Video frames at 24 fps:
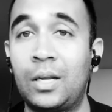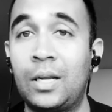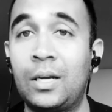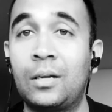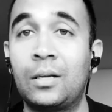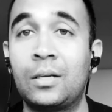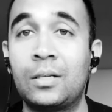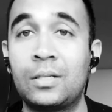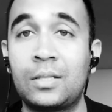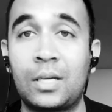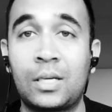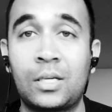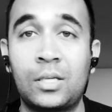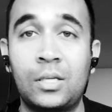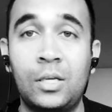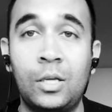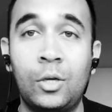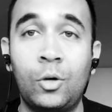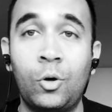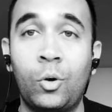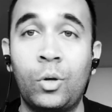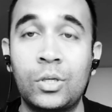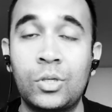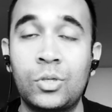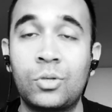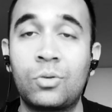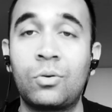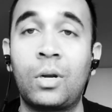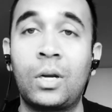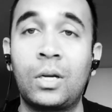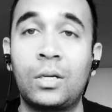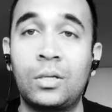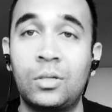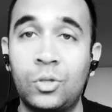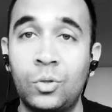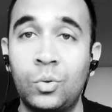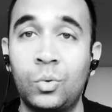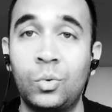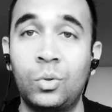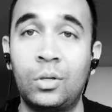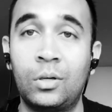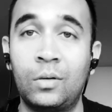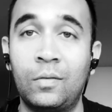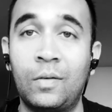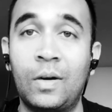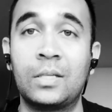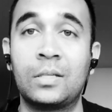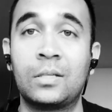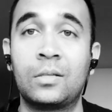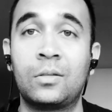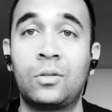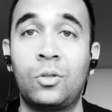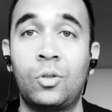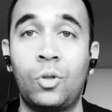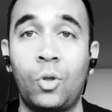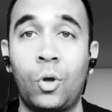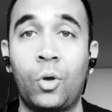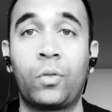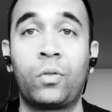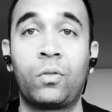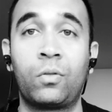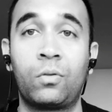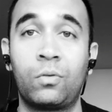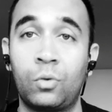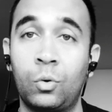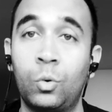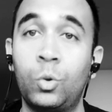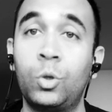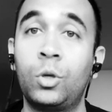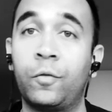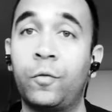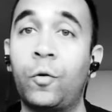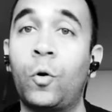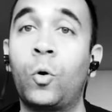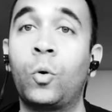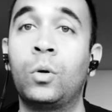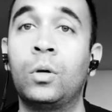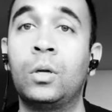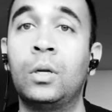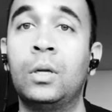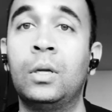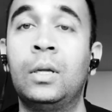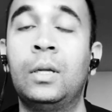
Data is actually going straight to the device, not through your phone.